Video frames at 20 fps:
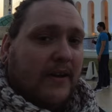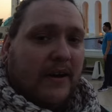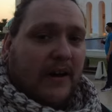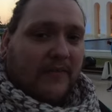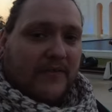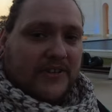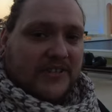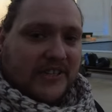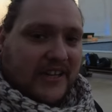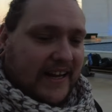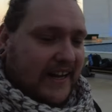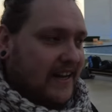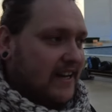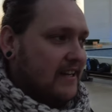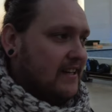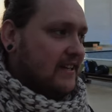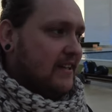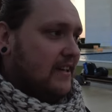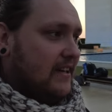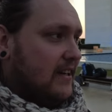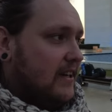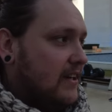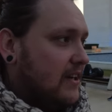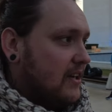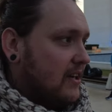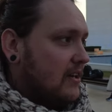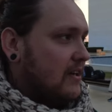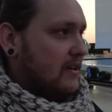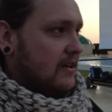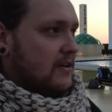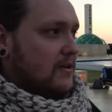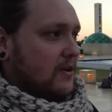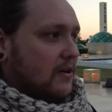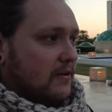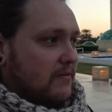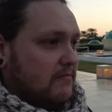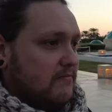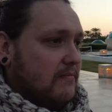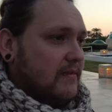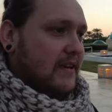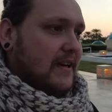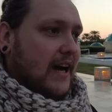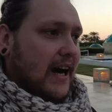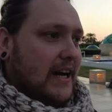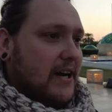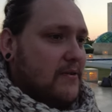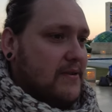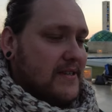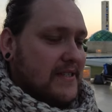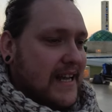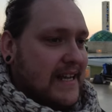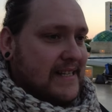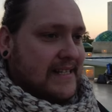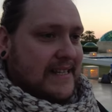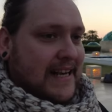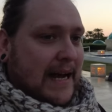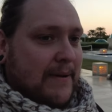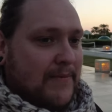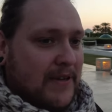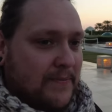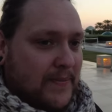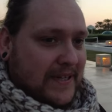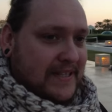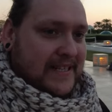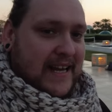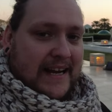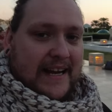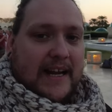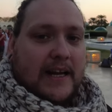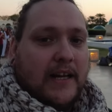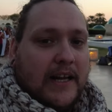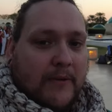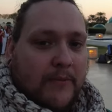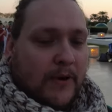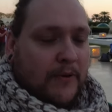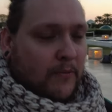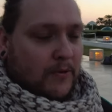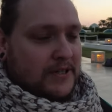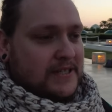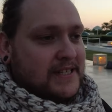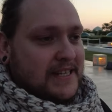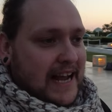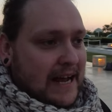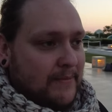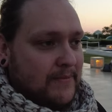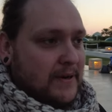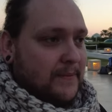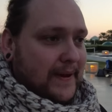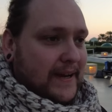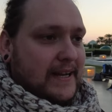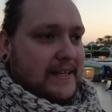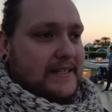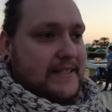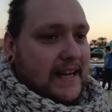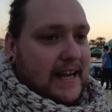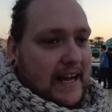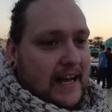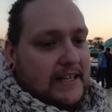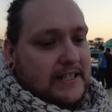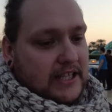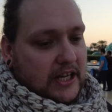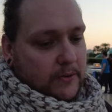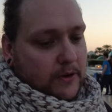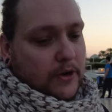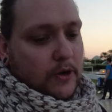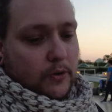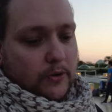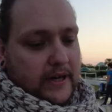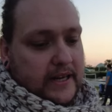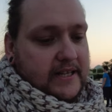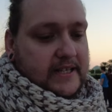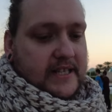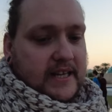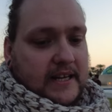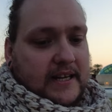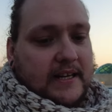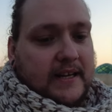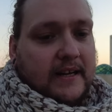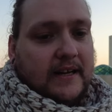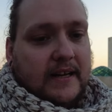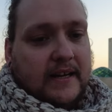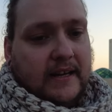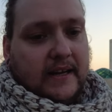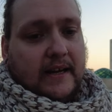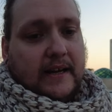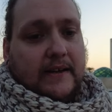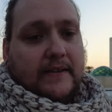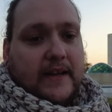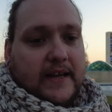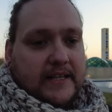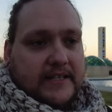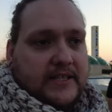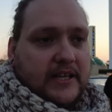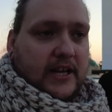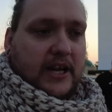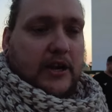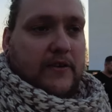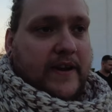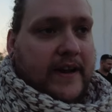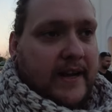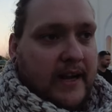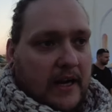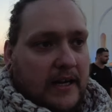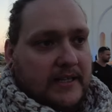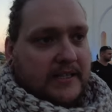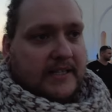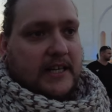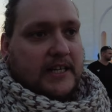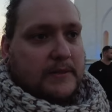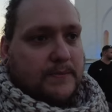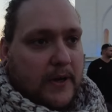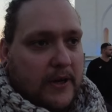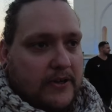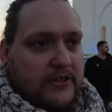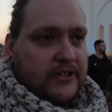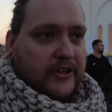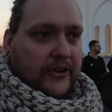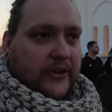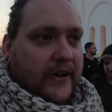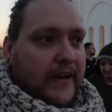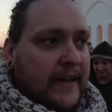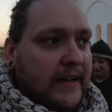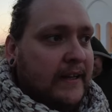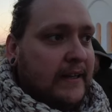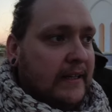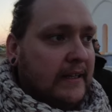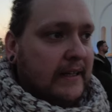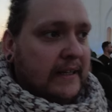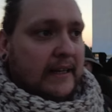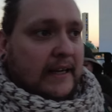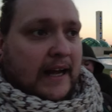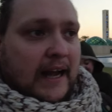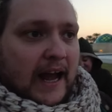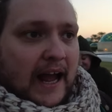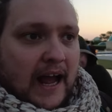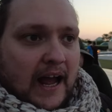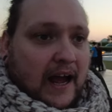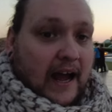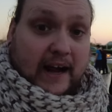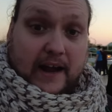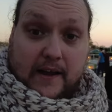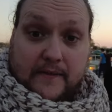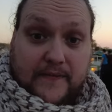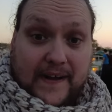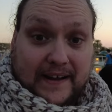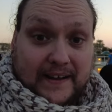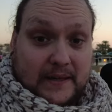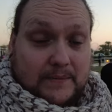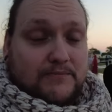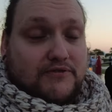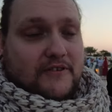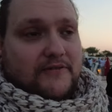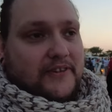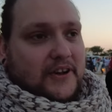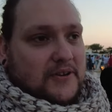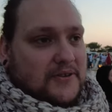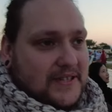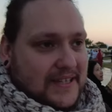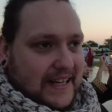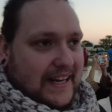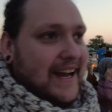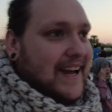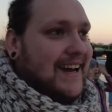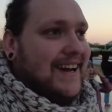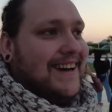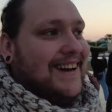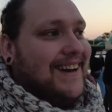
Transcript: Obviously got, I don't want to say scammed, but technically we was scammed, because so according to these security guards that I spoke to, and I thank them profusely,